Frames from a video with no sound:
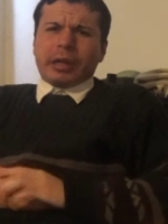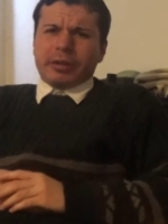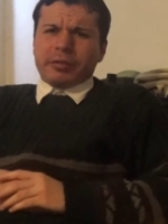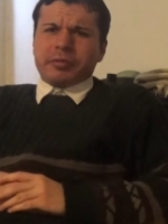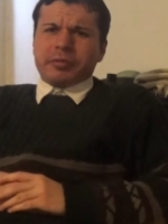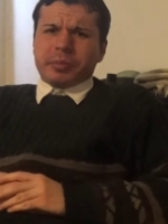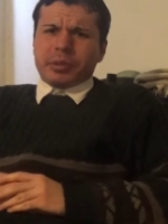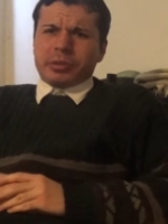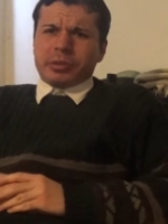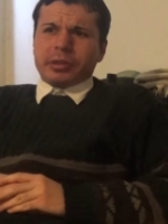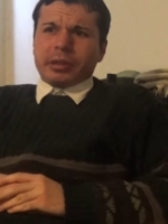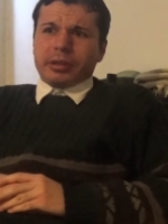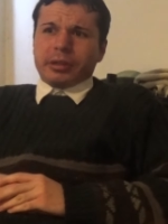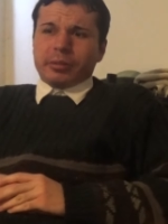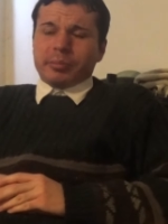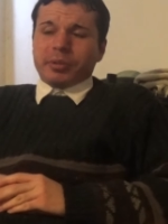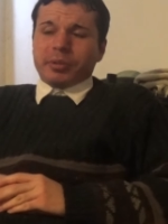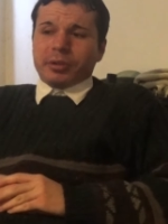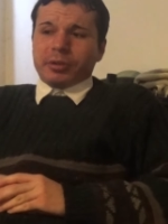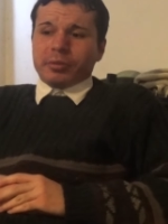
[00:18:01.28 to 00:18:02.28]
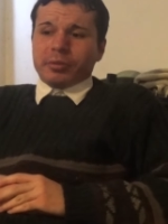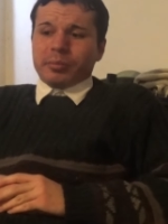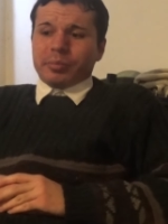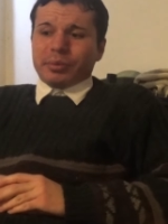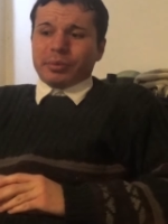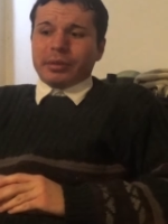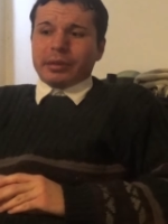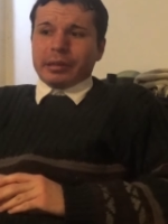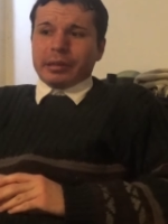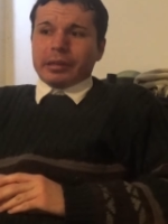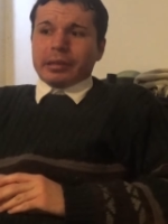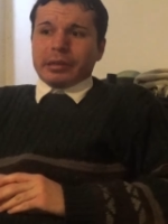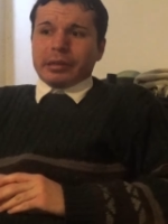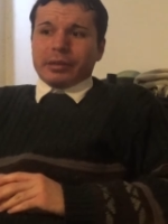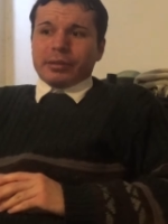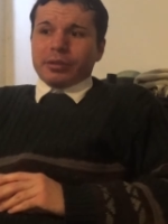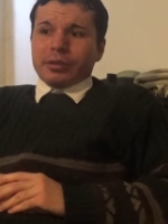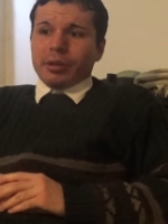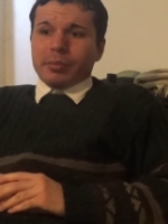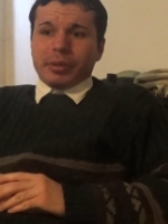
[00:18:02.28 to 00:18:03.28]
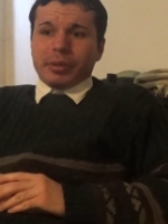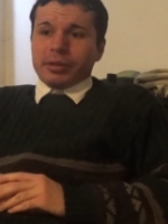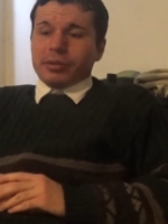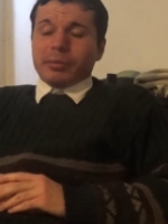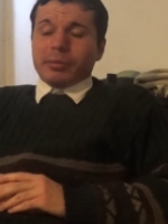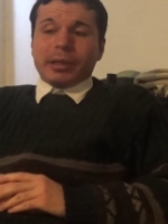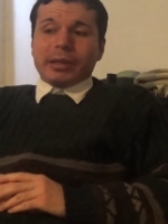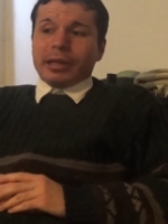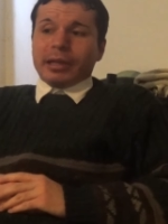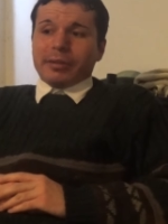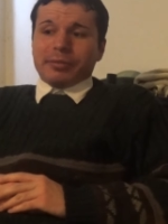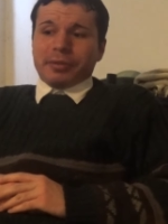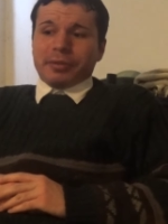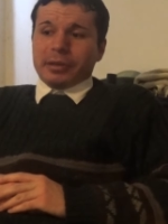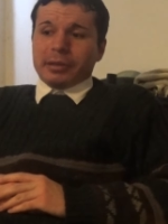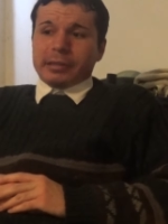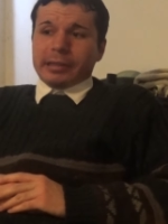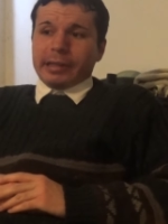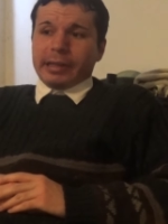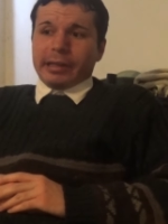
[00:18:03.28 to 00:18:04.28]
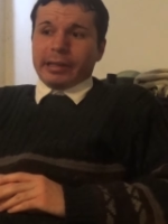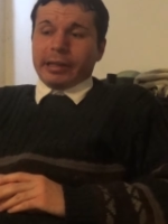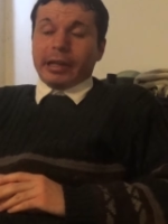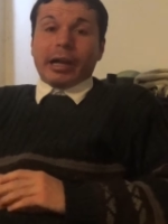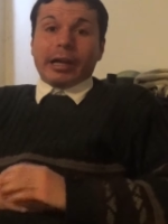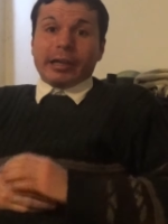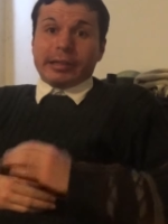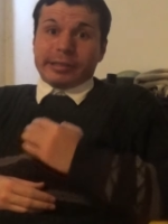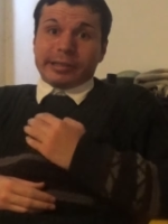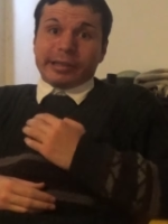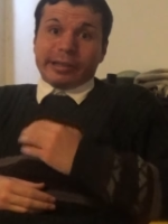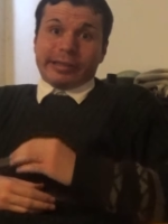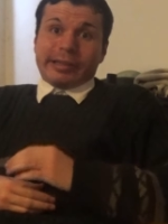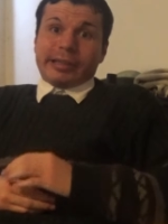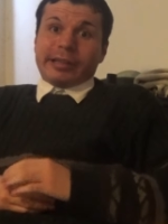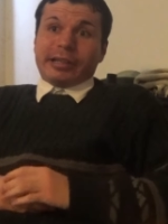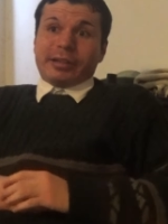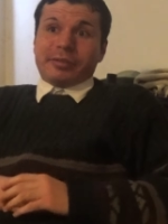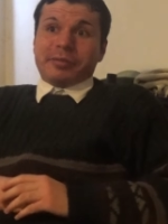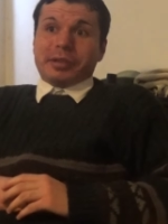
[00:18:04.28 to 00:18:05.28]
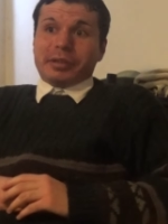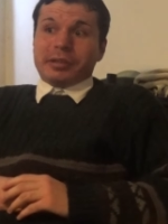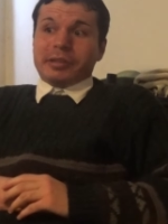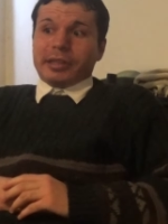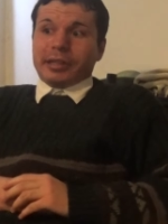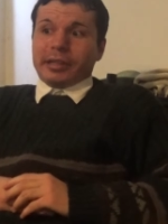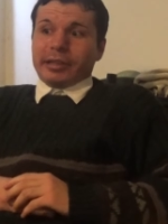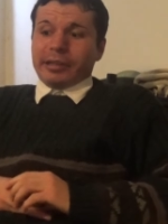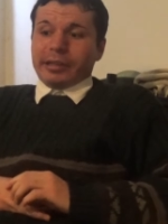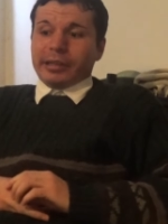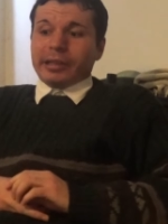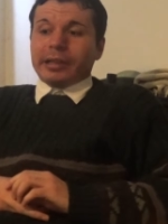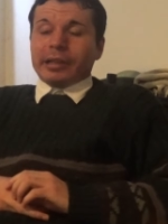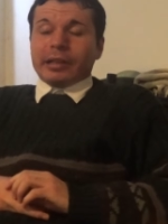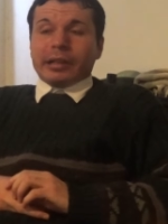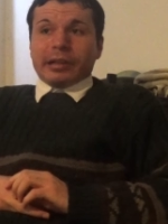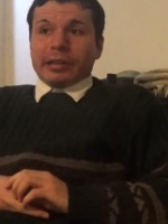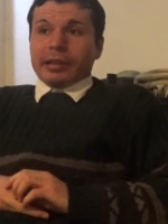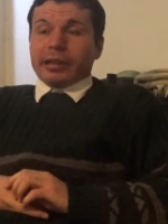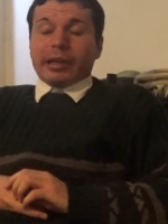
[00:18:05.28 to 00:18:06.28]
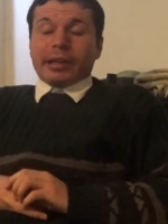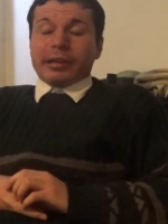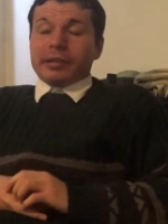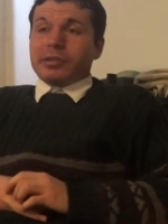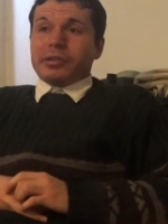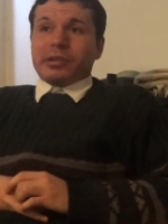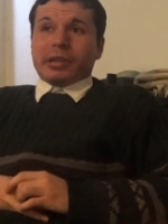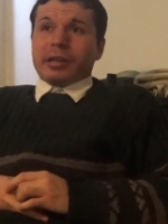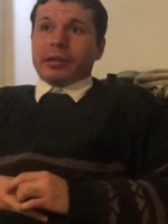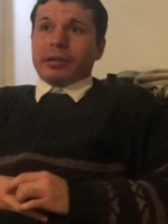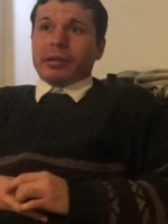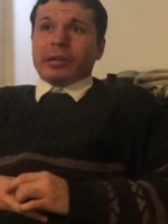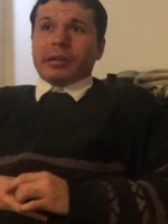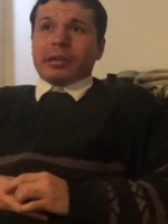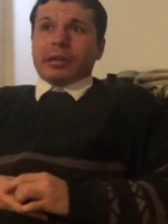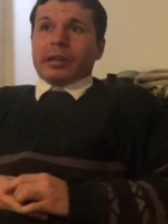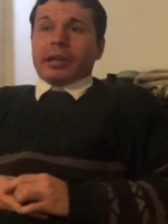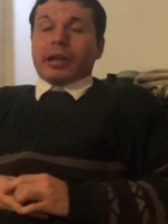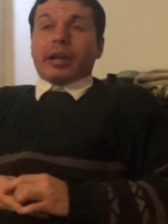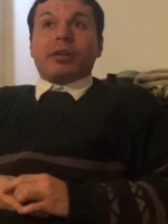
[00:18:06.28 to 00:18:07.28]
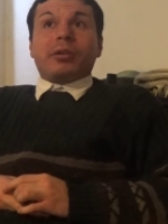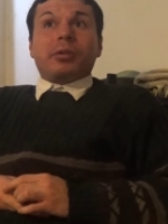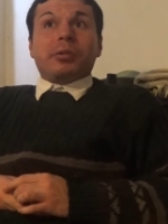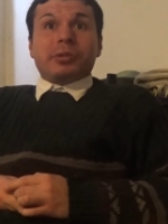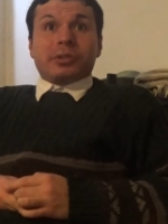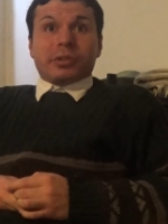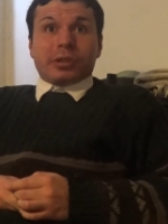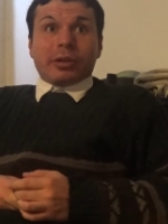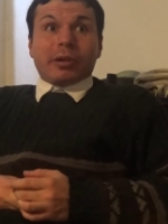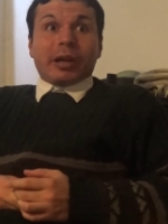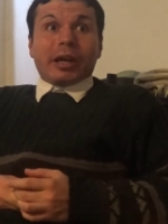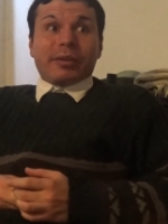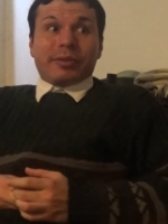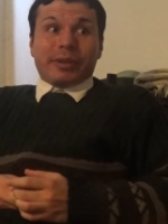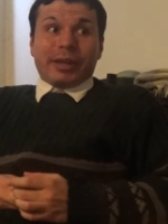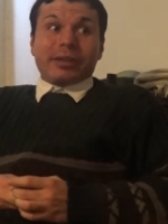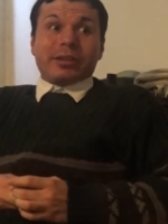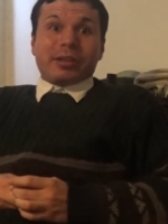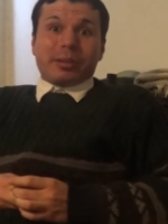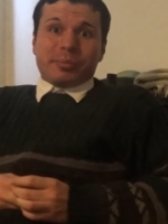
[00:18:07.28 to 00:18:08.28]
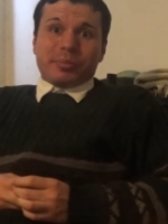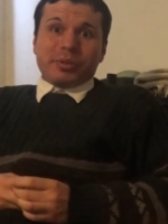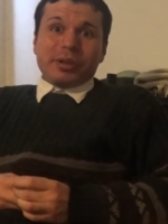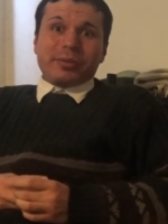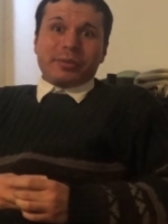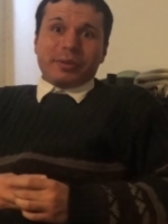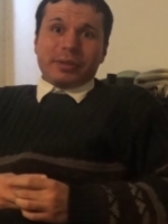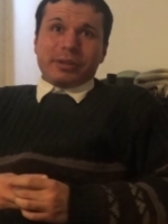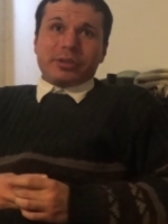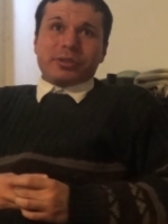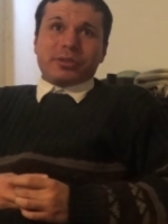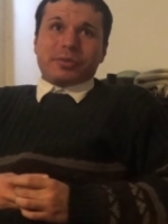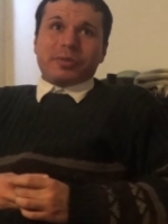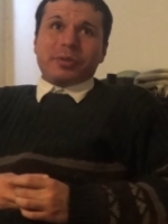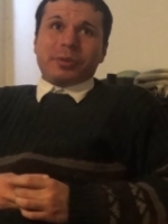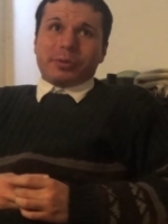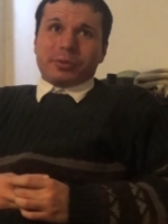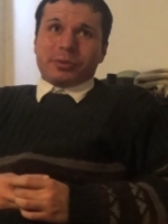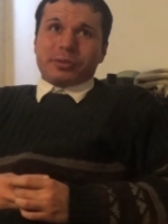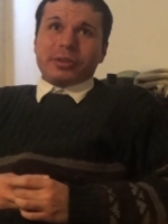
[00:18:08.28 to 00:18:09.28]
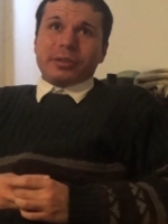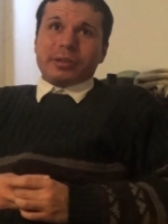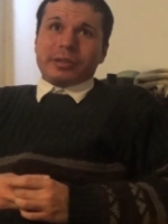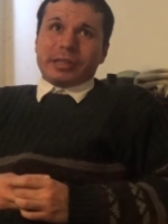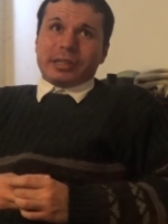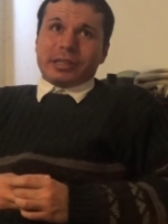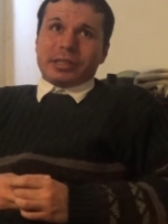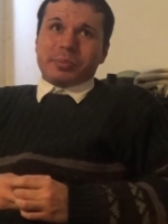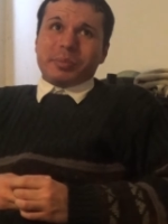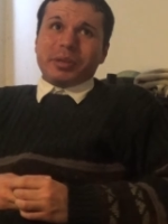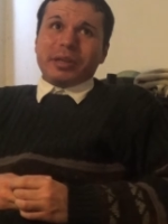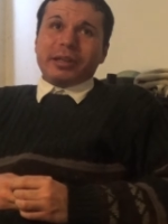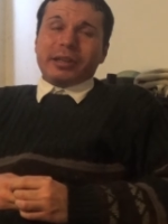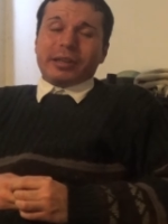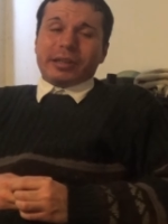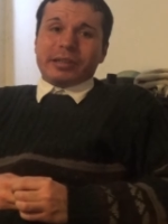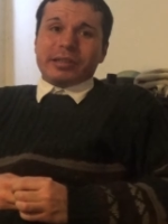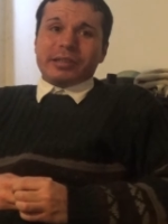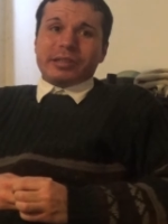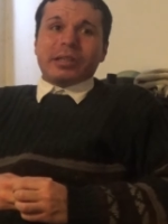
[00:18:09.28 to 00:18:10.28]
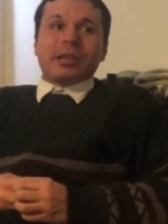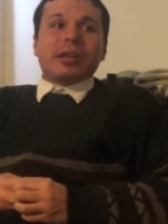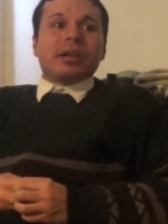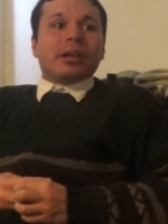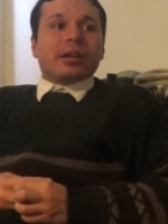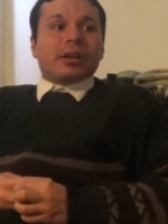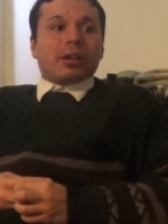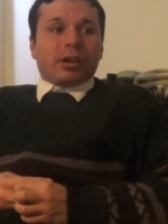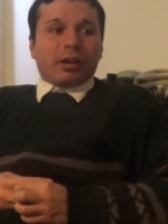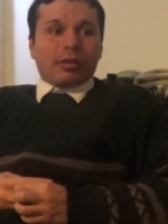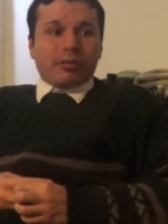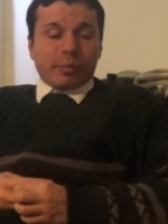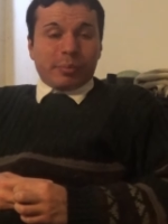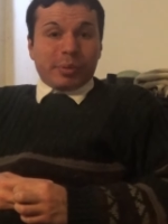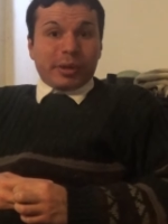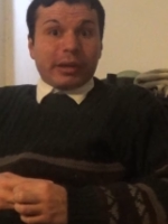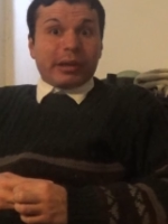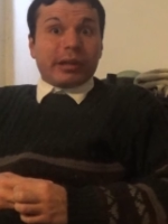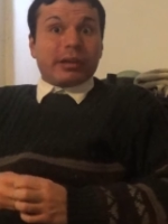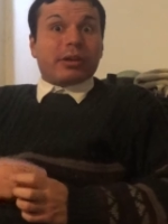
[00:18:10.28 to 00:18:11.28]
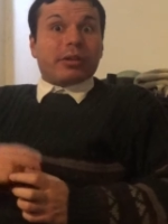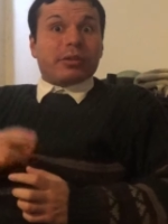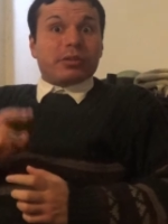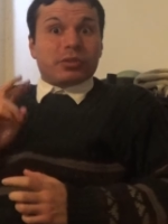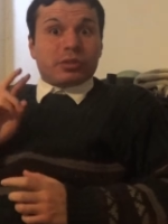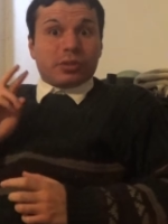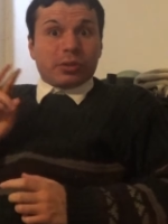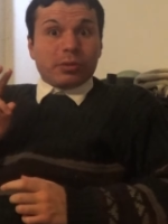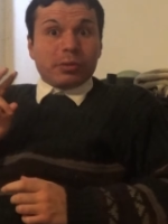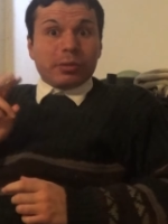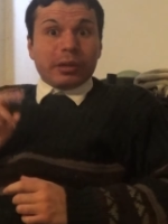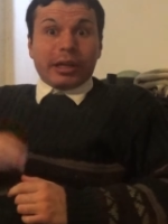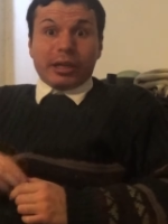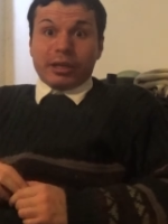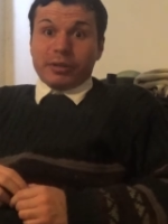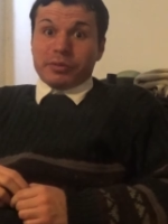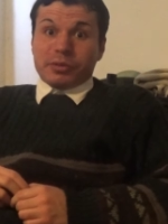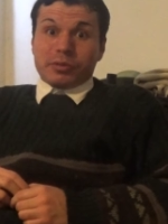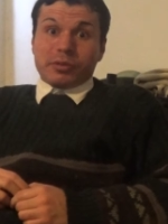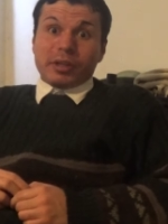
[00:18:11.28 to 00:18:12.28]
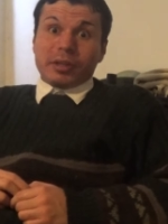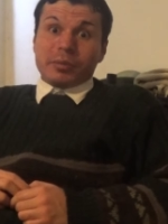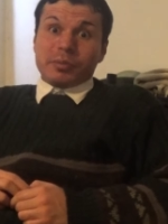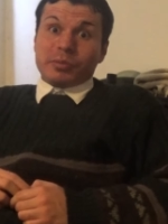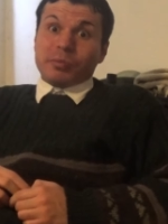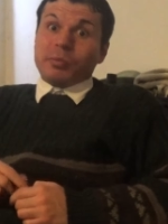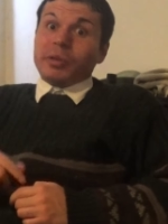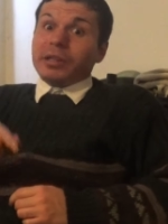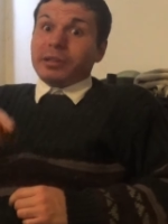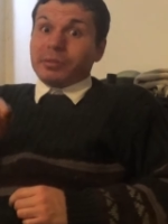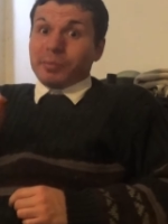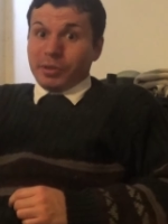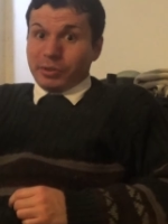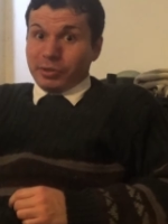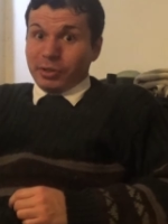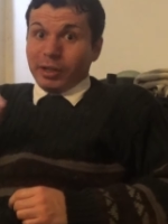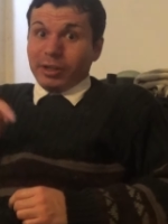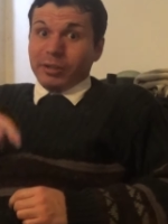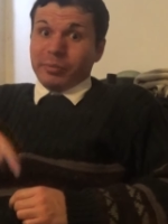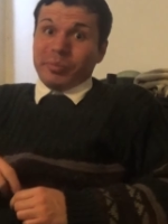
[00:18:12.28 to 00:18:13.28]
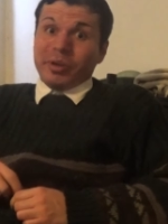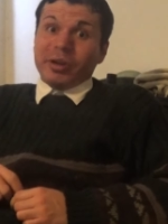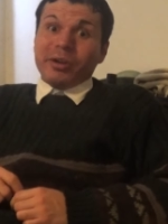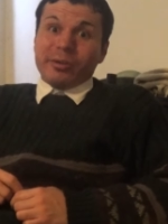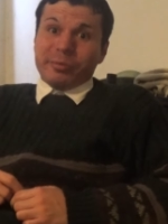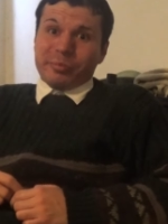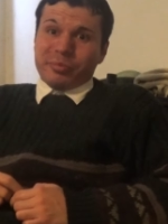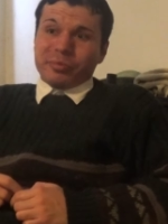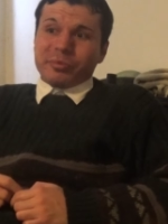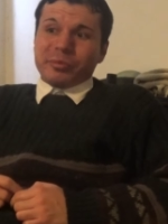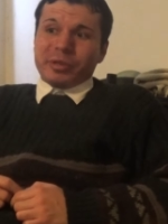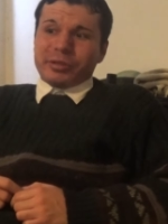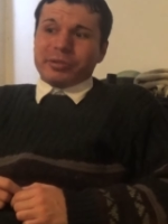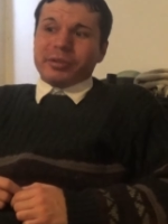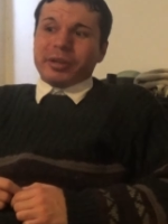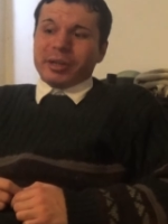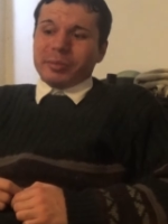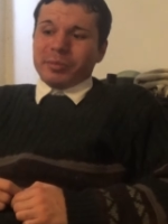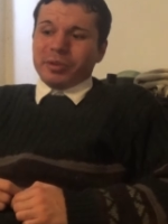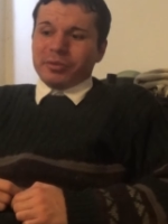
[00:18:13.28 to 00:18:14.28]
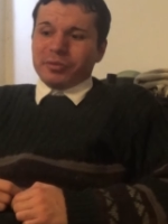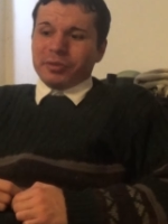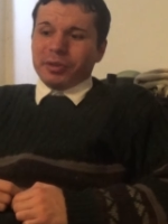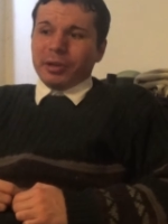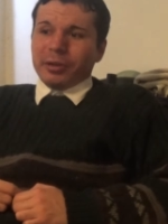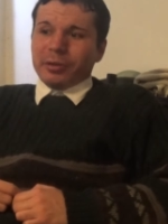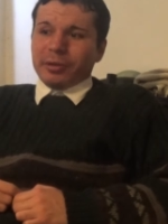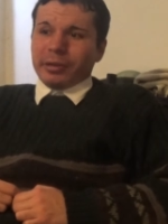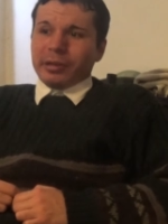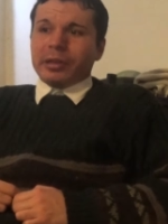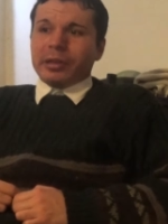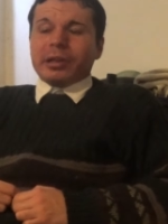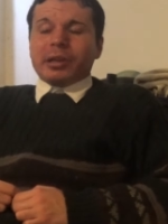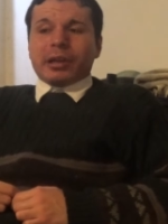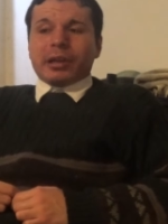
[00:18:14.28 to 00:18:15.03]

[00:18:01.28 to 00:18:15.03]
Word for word: love Michelle Pope? I mean, we love her dearly, I certainly love her dearly. And also I've had the privileged, fortunate experience of appearing on 2 live streams with Michelle Pope, with Graham and Fiona.